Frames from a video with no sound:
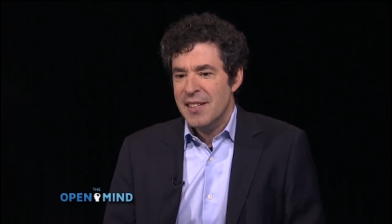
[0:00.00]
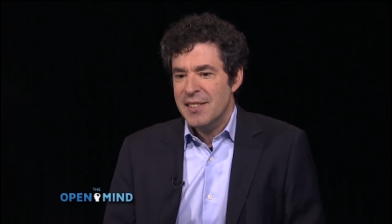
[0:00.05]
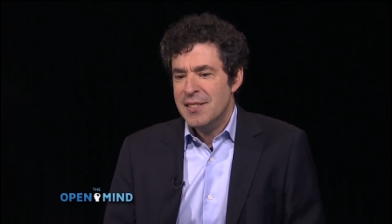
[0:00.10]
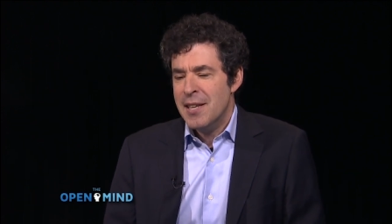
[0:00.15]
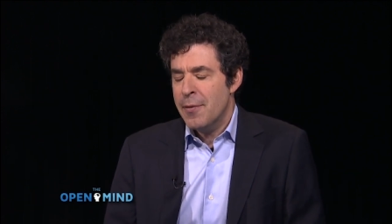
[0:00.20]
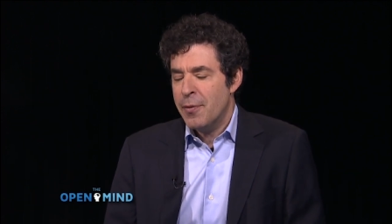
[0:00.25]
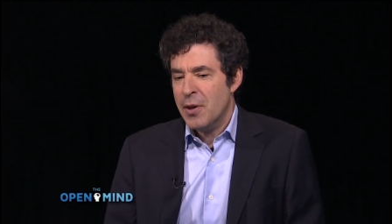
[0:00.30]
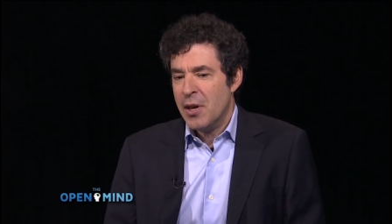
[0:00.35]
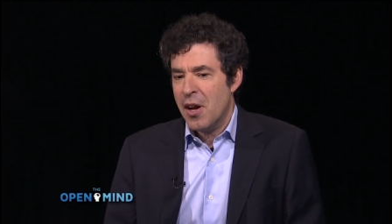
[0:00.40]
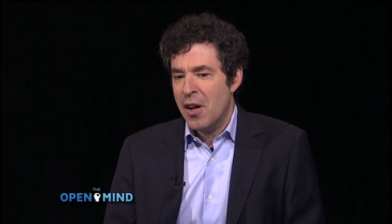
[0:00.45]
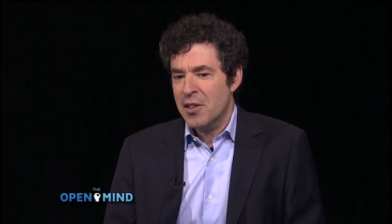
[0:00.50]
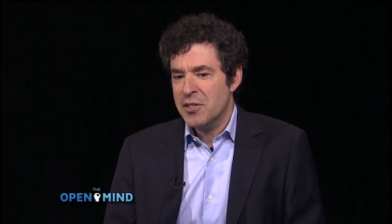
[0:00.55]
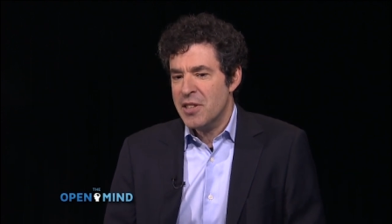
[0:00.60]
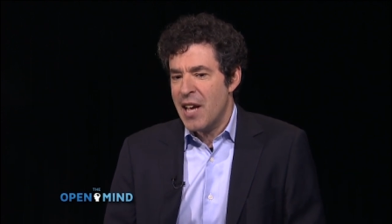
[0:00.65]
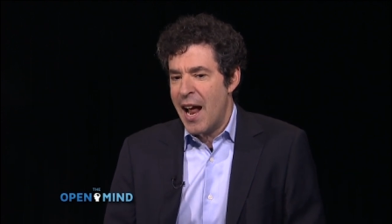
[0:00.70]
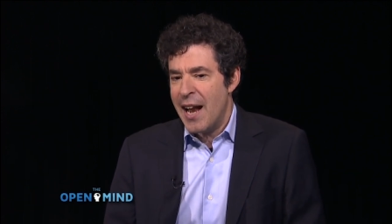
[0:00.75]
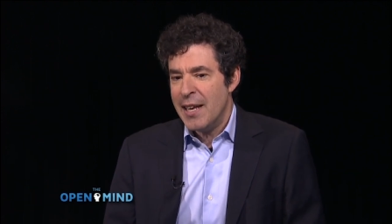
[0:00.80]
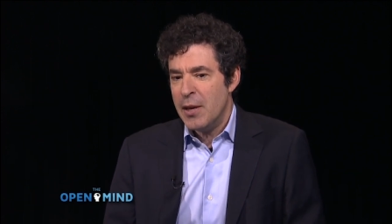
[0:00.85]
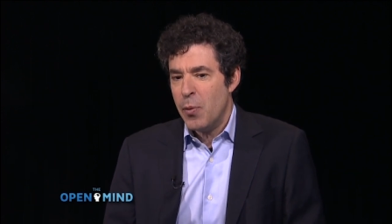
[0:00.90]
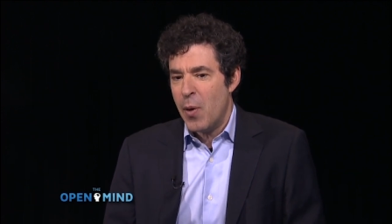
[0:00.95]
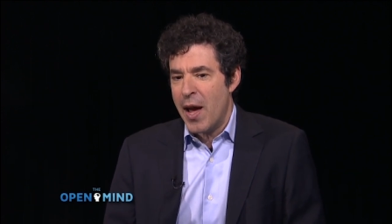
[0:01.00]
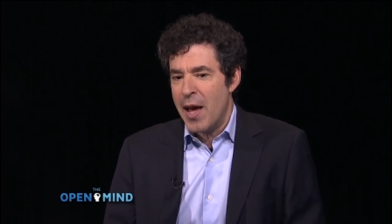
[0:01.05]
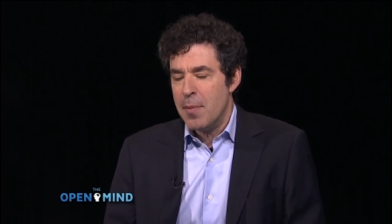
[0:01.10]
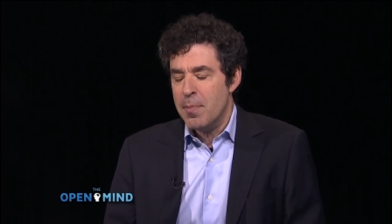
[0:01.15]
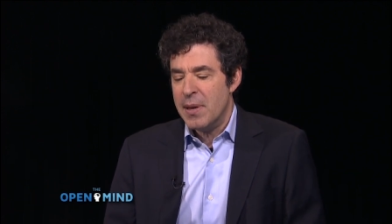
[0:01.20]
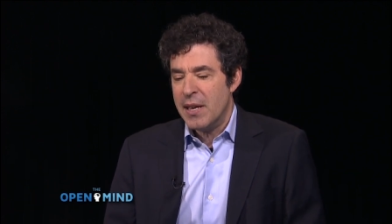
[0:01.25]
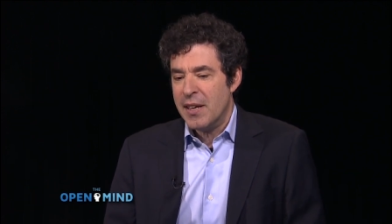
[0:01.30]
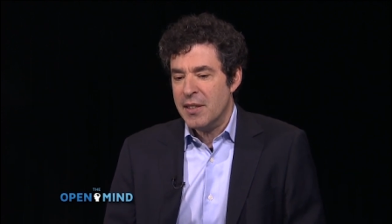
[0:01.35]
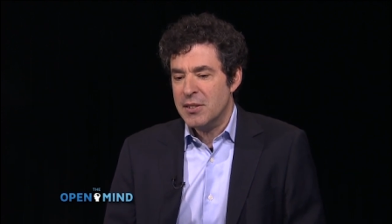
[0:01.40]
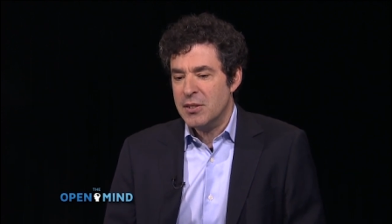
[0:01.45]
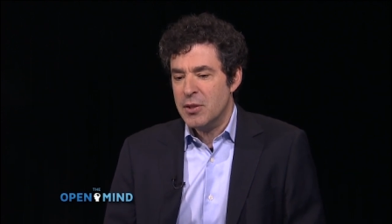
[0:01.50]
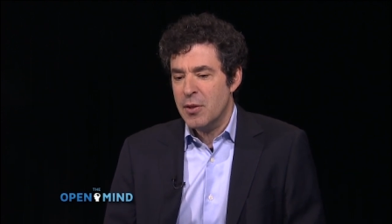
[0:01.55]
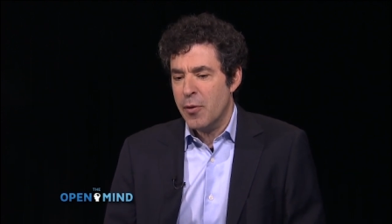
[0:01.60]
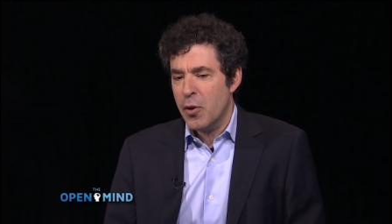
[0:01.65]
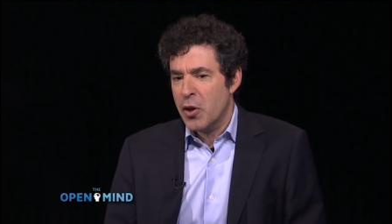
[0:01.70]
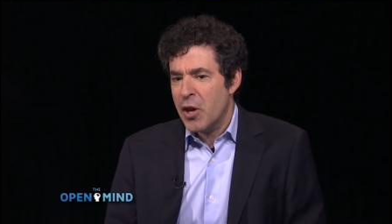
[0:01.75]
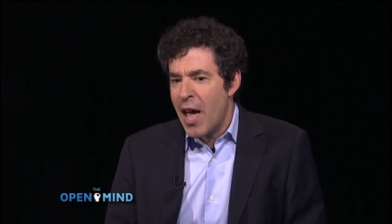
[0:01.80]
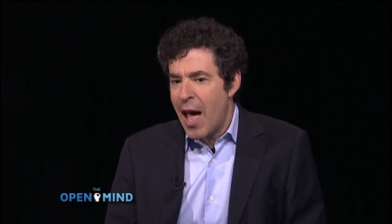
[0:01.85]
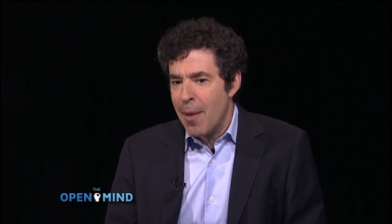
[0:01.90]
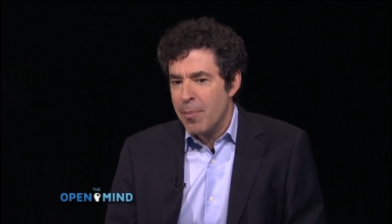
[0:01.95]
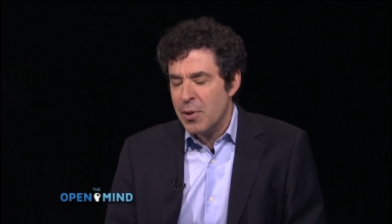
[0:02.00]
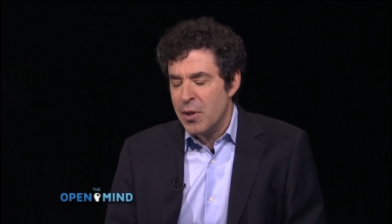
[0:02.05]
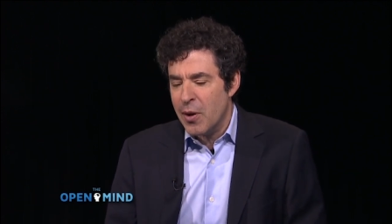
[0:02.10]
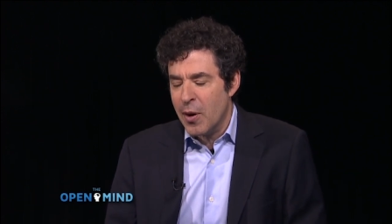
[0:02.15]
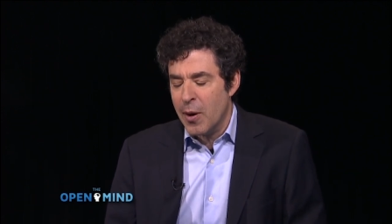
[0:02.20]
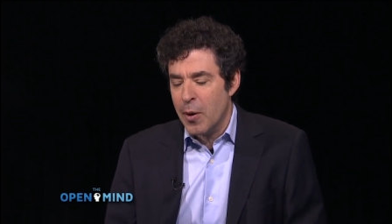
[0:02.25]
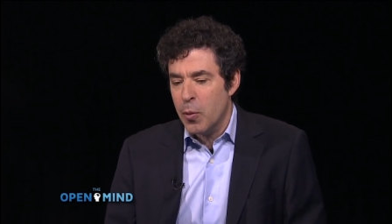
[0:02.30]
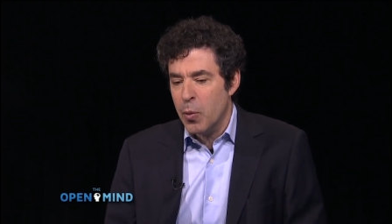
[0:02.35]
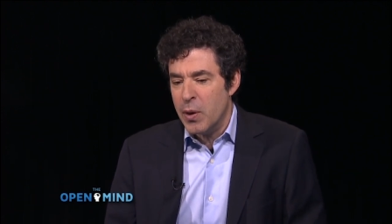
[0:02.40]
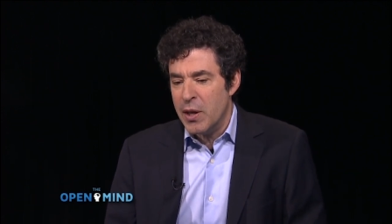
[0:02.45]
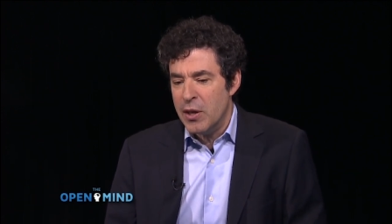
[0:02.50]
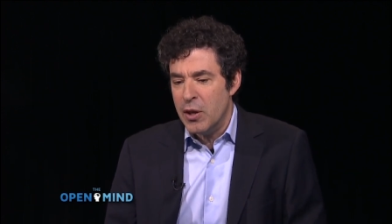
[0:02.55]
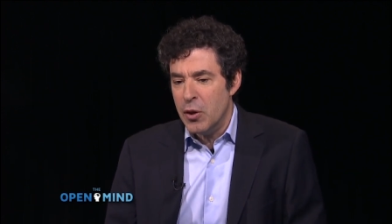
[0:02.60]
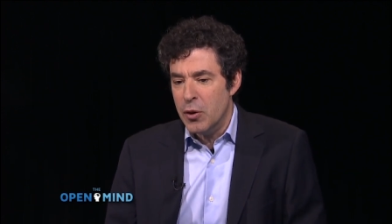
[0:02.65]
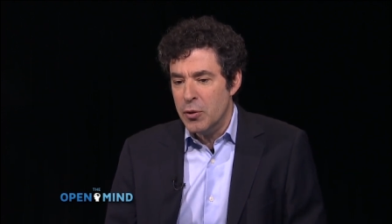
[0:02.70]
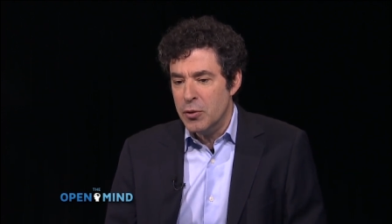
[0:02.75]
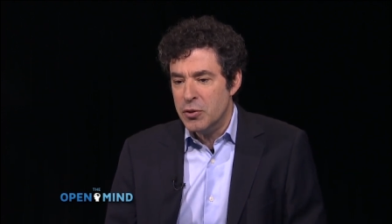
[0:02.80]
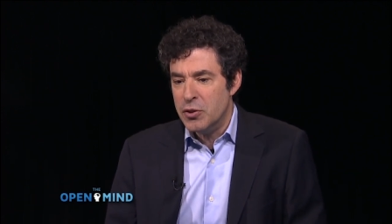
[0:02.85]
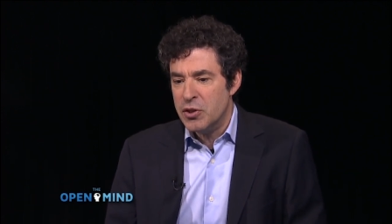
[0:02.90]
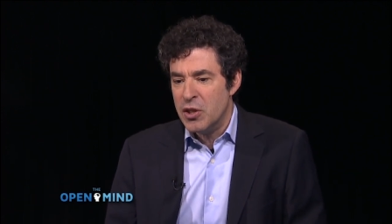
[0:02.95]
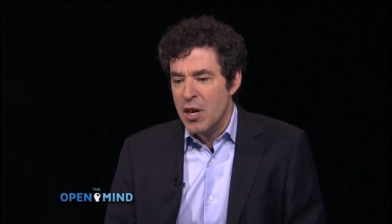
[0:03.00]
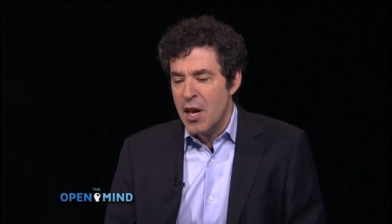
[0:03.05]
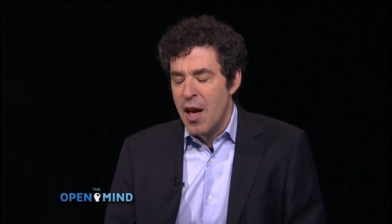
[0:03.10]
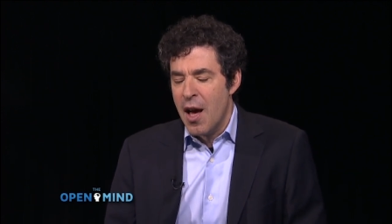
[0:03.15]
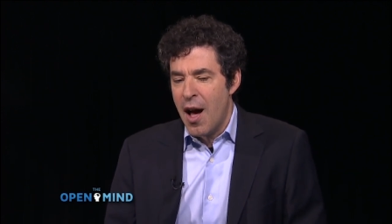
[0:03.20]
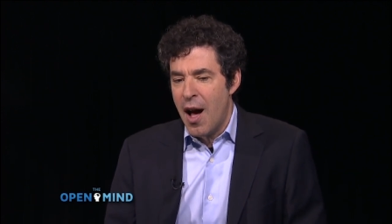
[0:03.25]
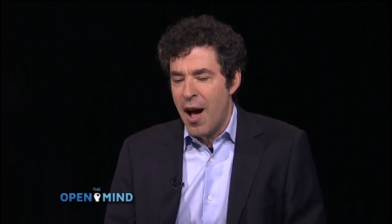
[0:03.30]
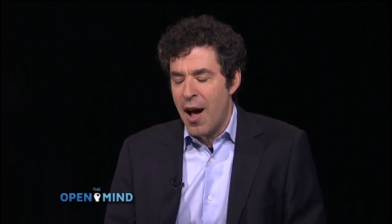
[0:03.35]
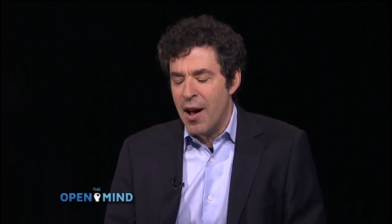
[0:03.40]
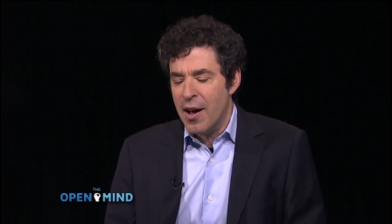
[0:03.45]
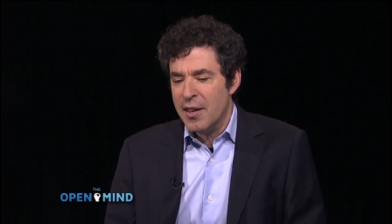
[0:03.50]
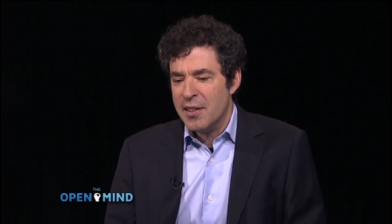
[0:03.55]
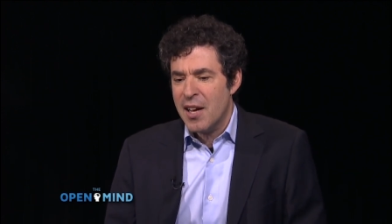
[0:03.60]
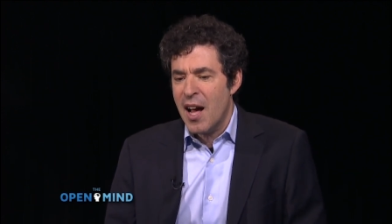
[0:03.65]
difficult anyway because the vocabulary we use uh,